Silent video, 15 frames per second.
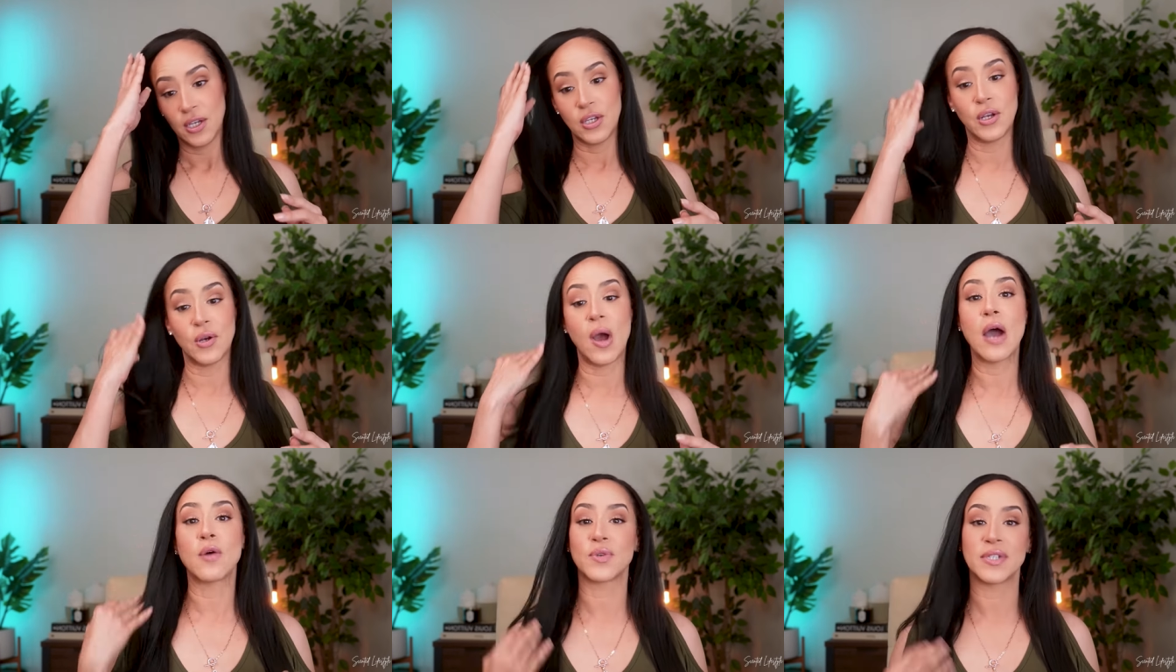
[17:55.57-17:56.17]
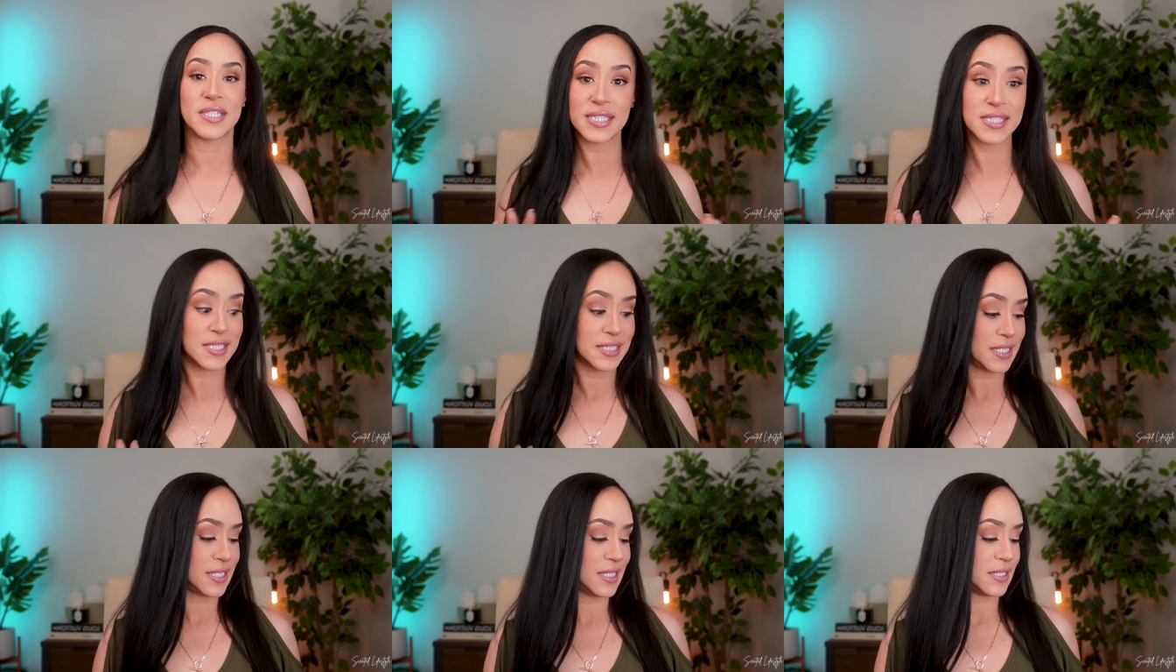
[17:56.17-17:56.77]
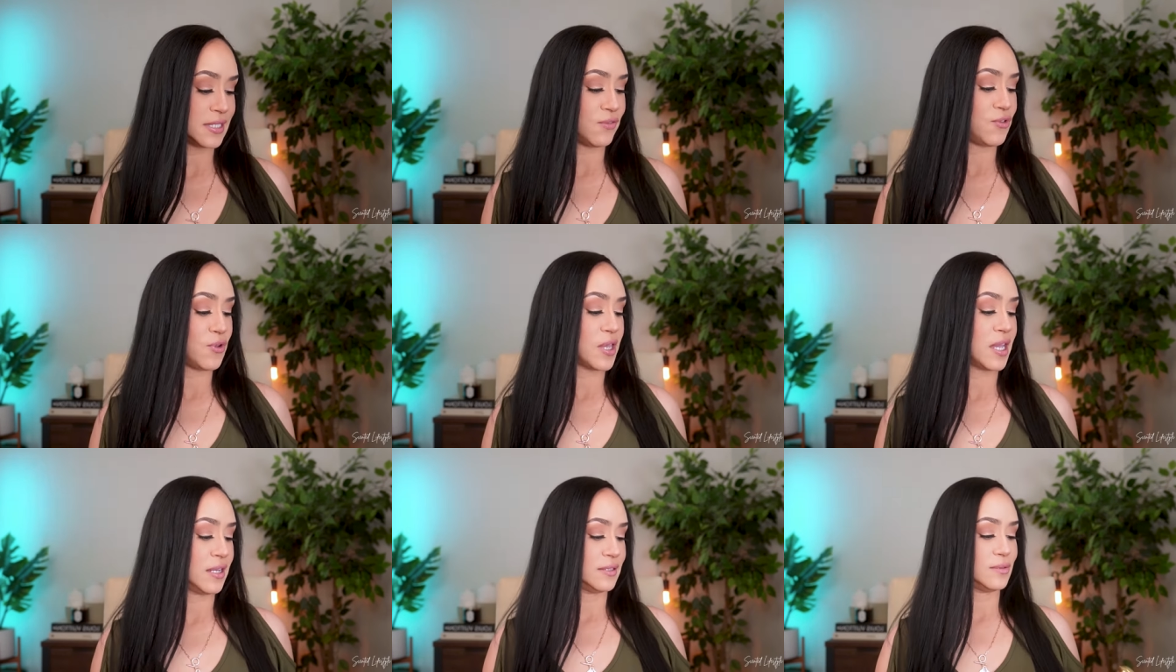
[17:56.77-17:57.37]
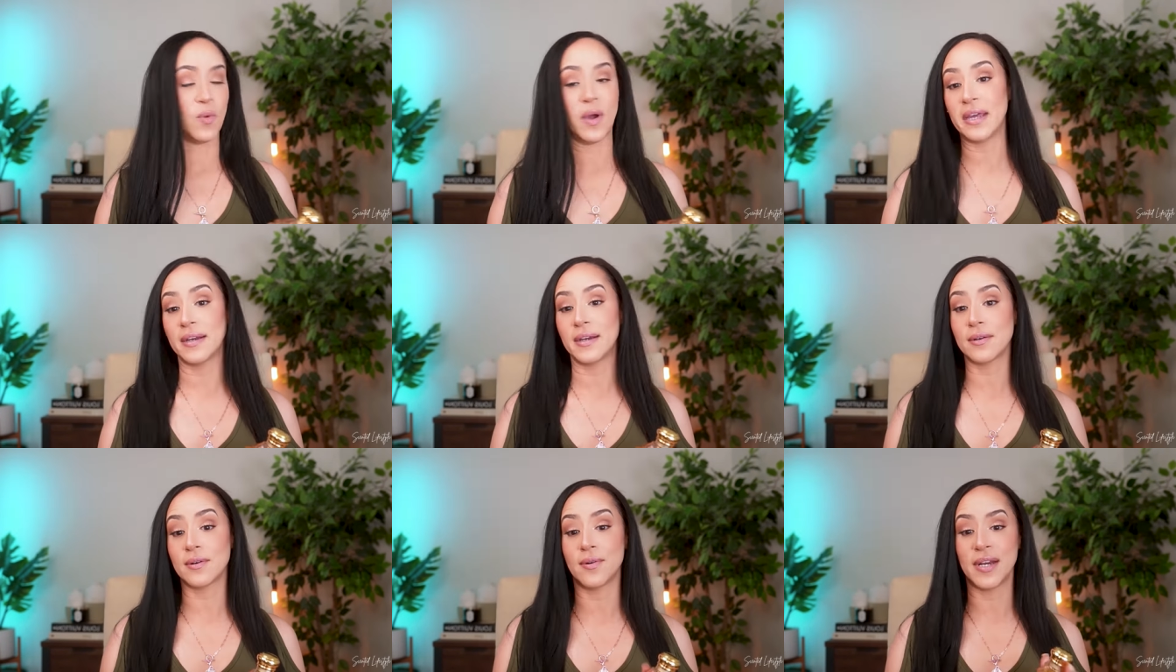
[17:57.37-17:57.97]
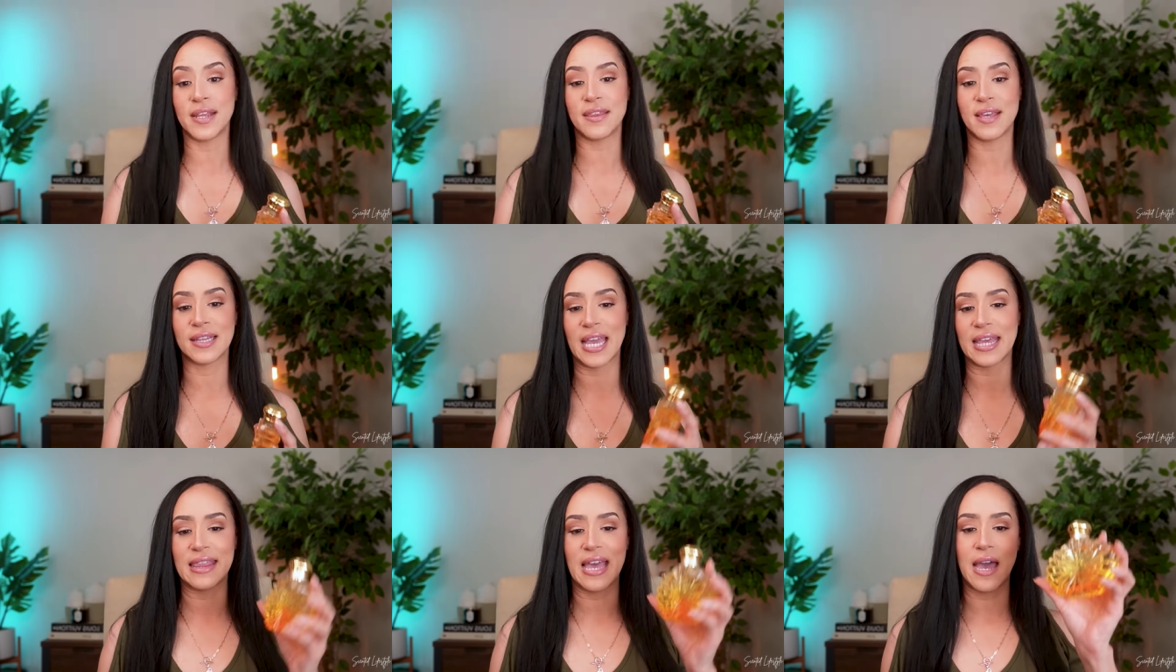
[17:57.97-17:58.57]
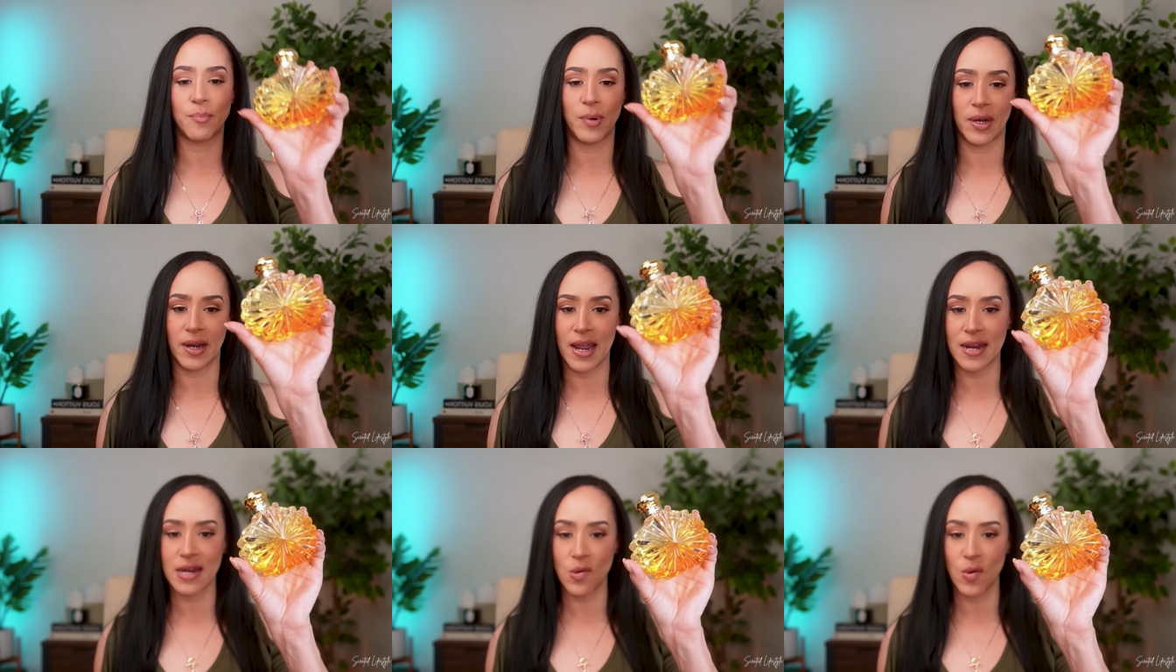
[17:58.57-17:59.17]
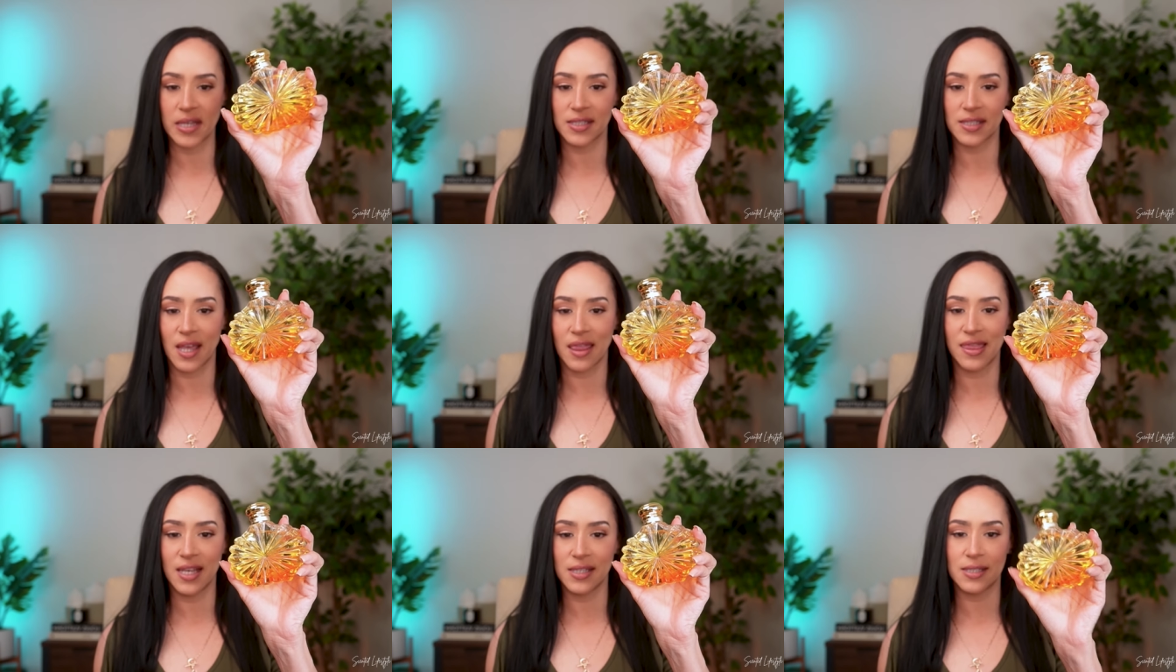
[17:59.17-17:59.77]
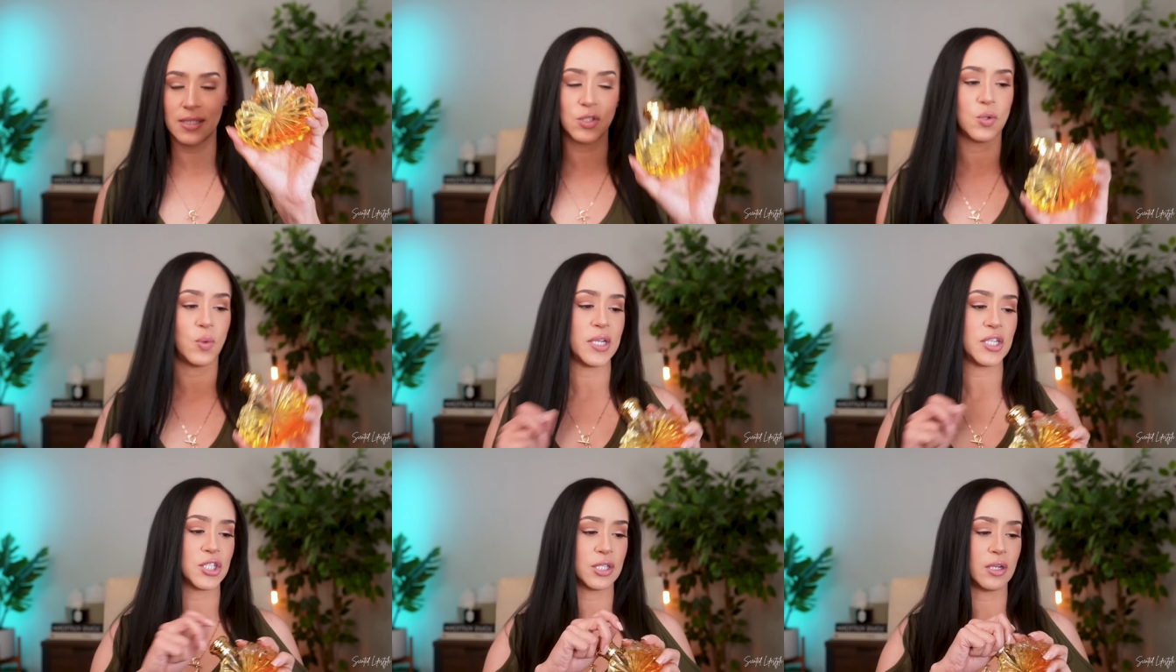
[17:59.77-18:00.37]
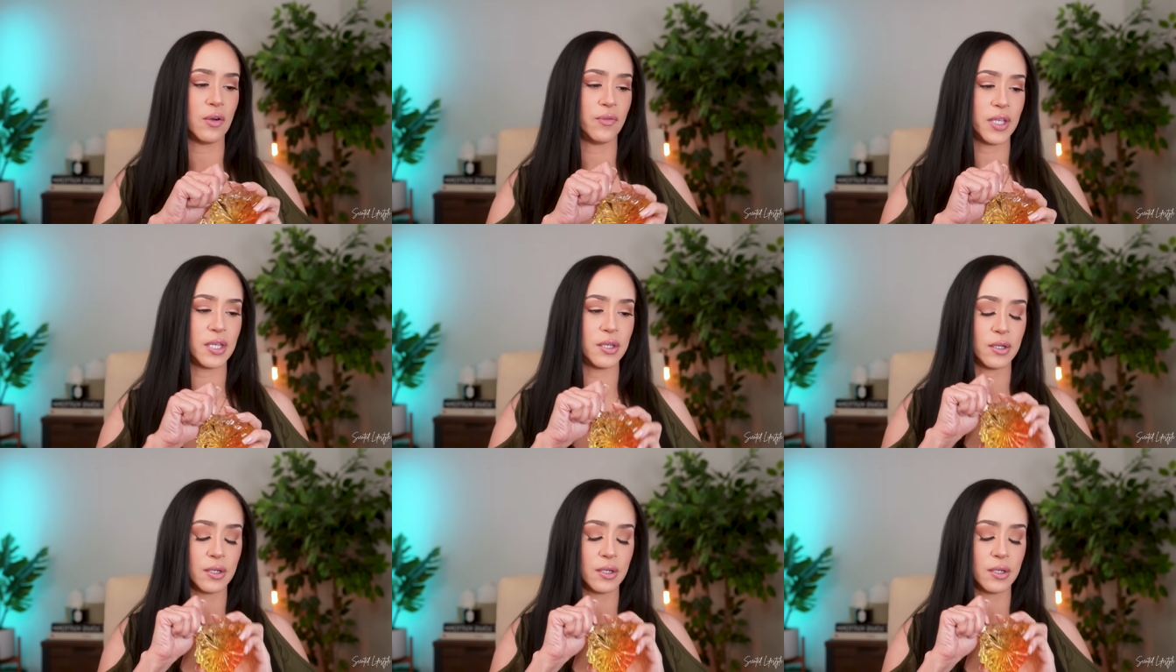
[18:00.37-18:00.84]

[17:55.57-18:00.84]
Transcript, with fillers: you know how resistant it is if you can wet it or anything like that but anyways this situation over